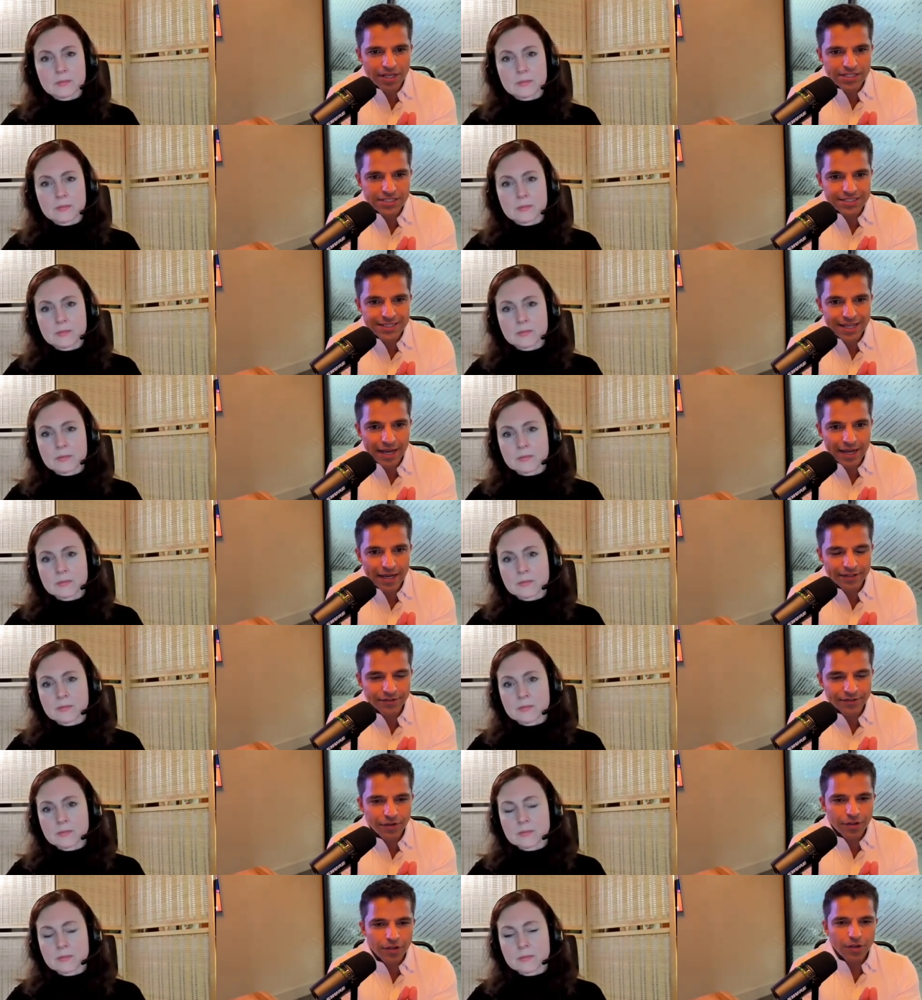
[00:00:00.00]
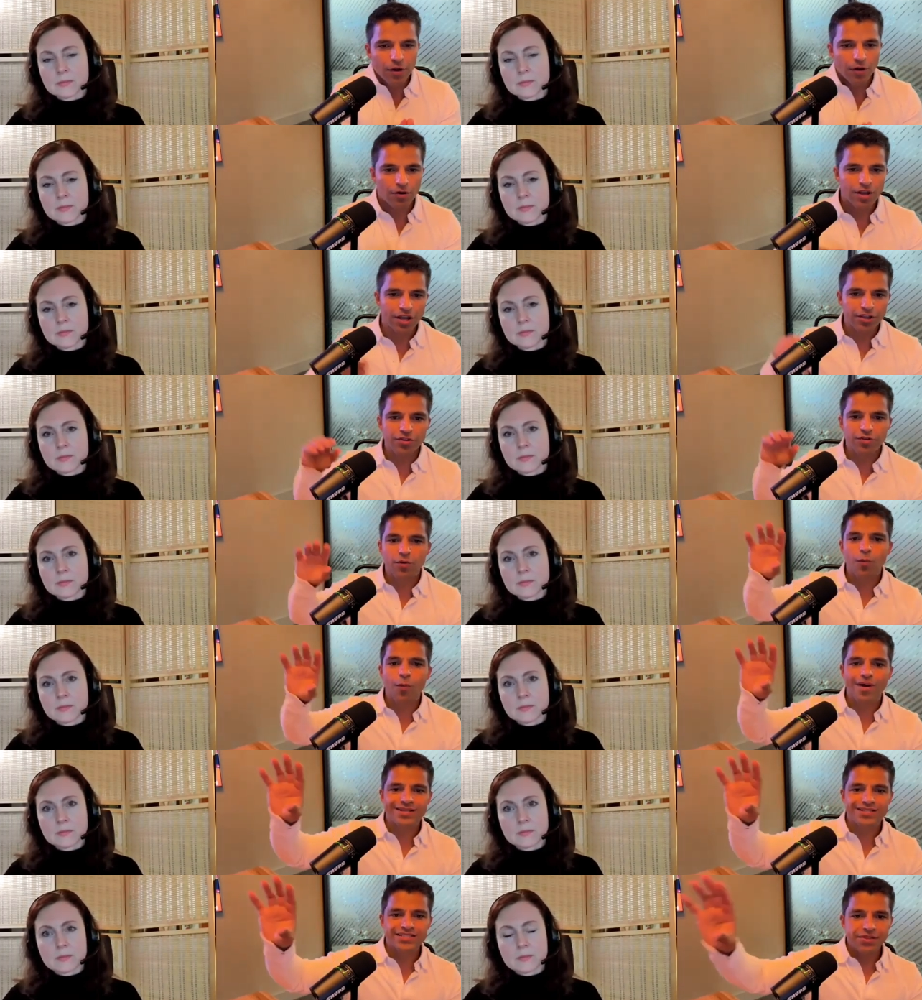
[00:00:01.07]
Speaker 1: is that, okay, you don't
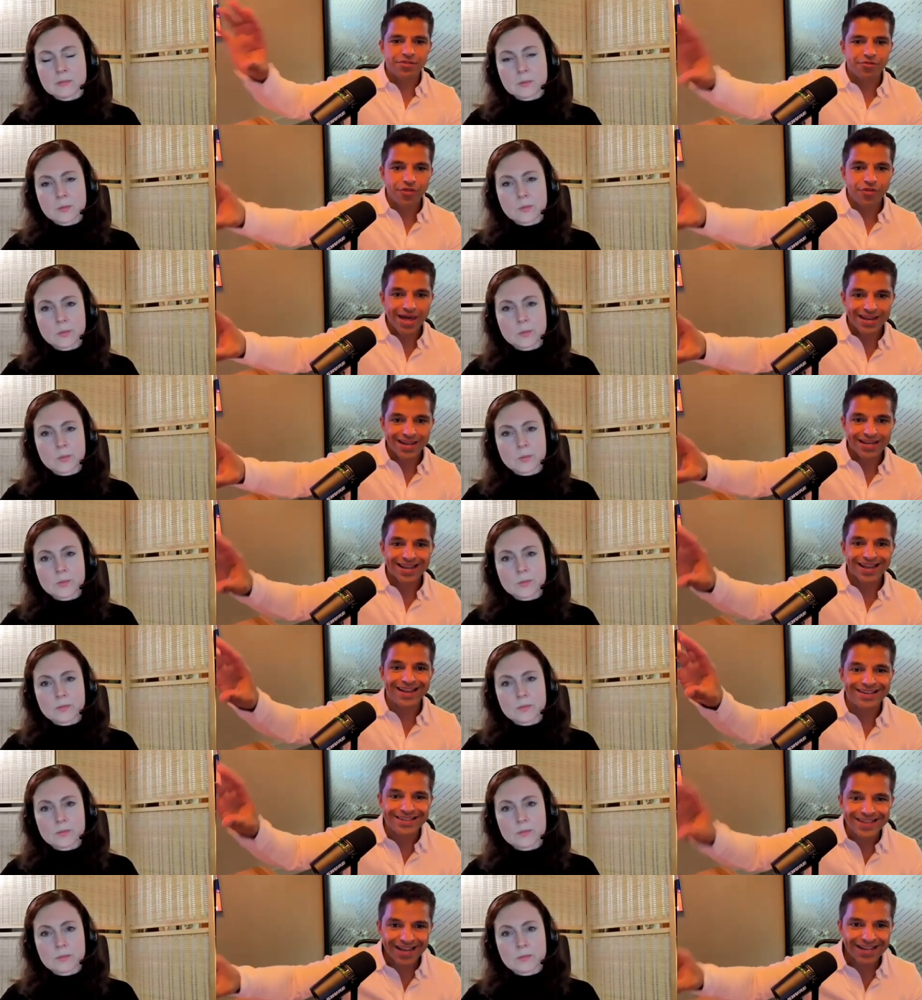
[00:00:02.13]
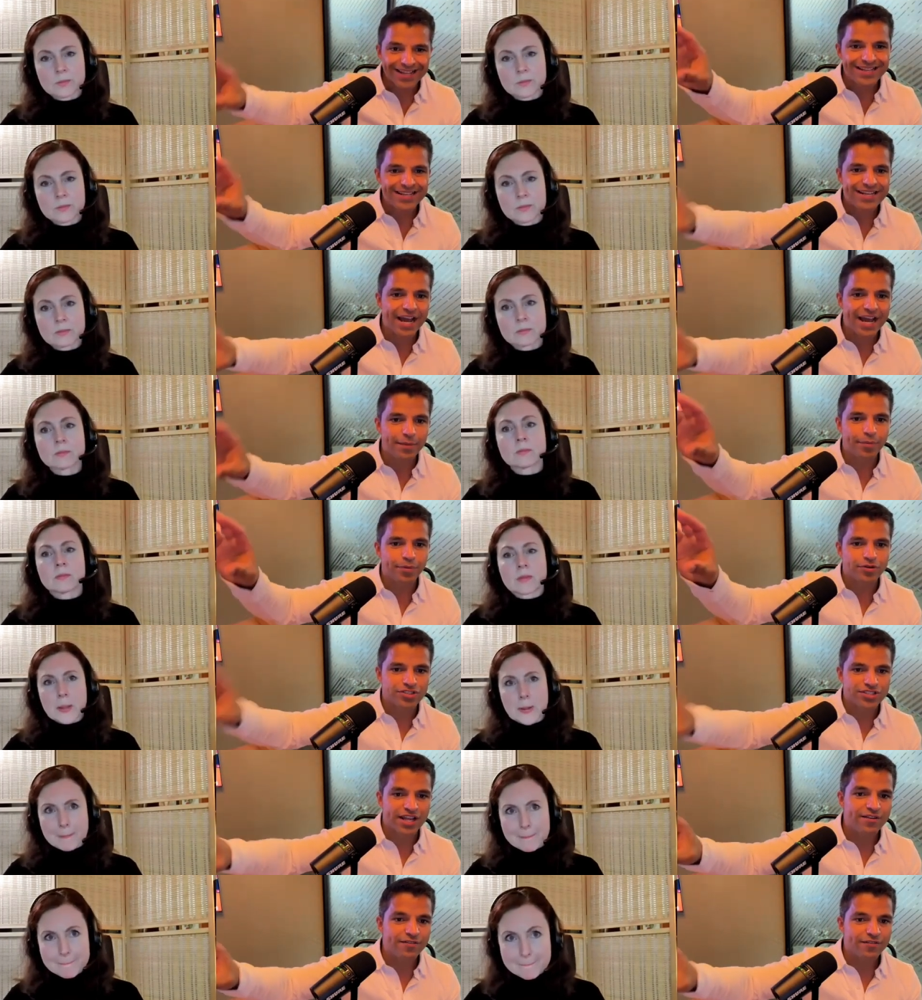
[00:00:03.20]
want a synthetic, and
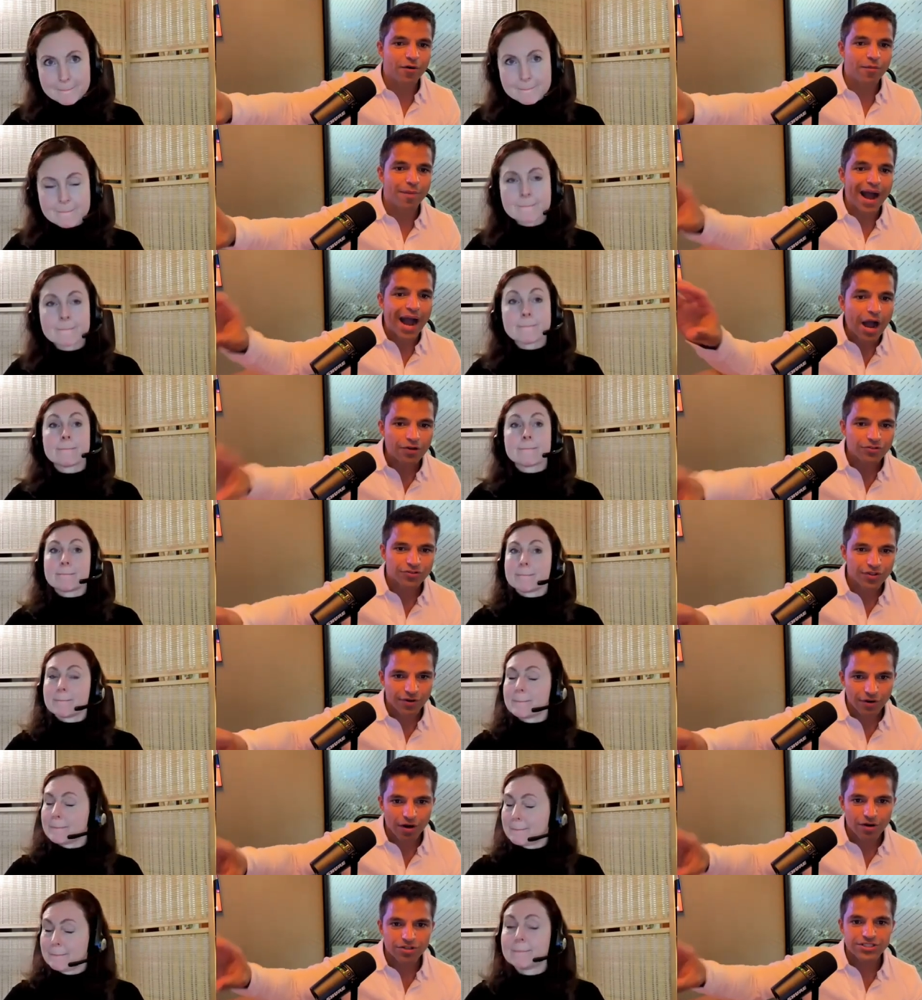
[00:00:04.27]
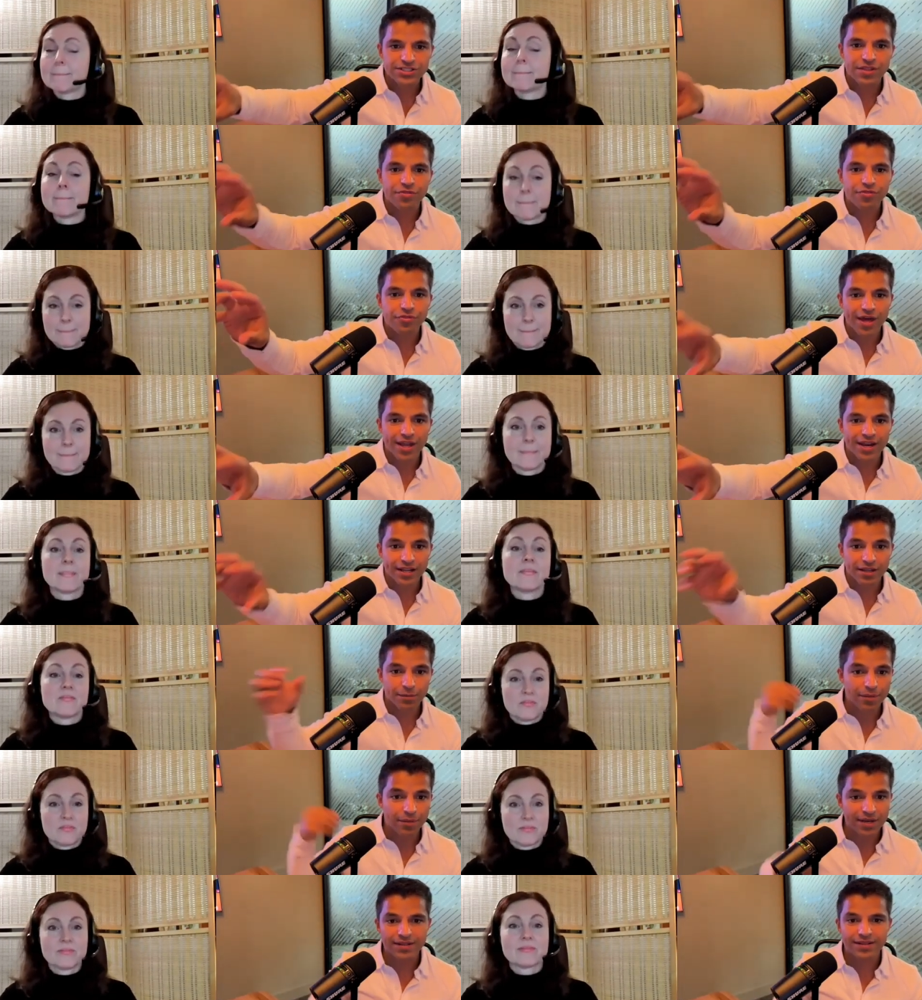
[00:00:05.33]
99% of them out there are synthetic,
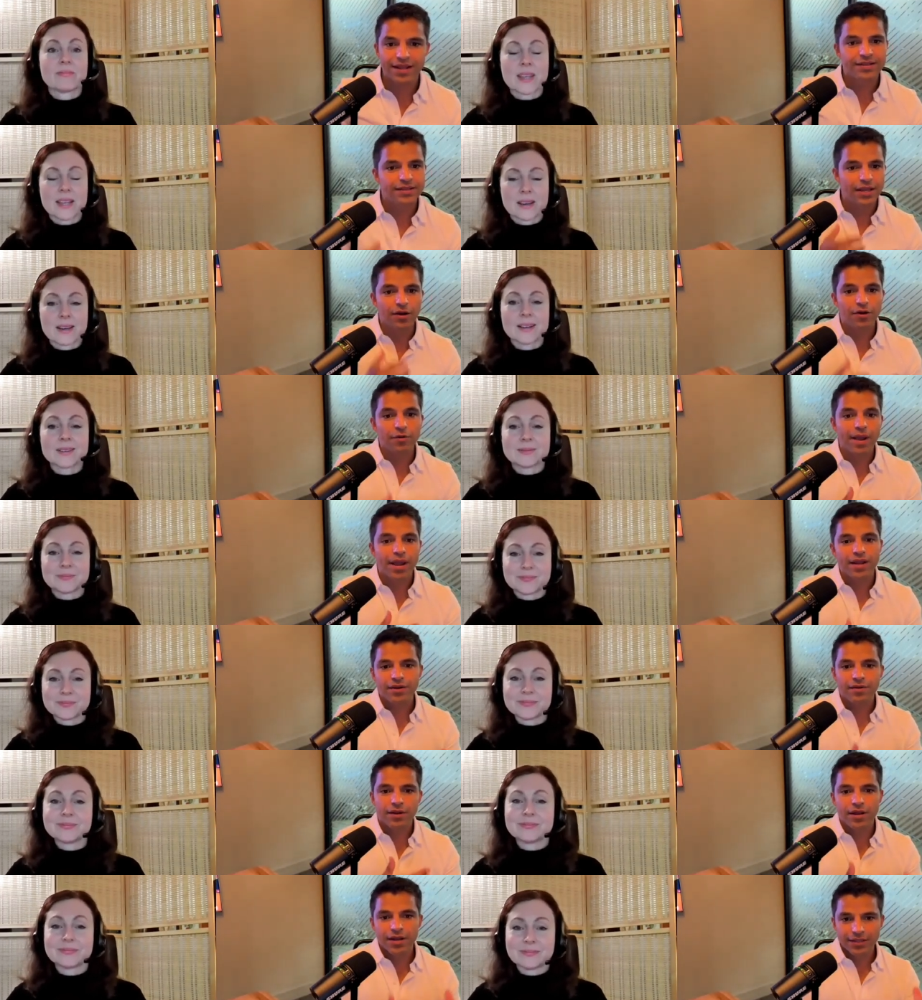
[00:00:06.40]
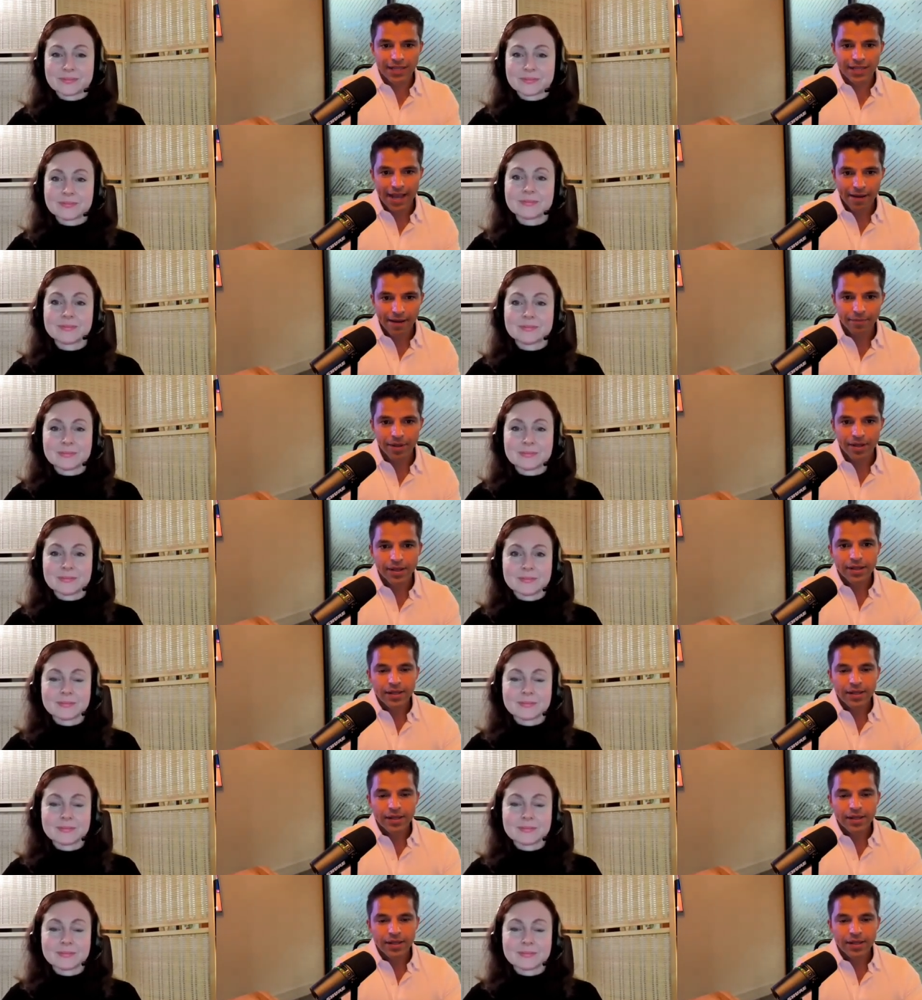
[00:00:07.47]
meaning that they are uh-huh. made in a lab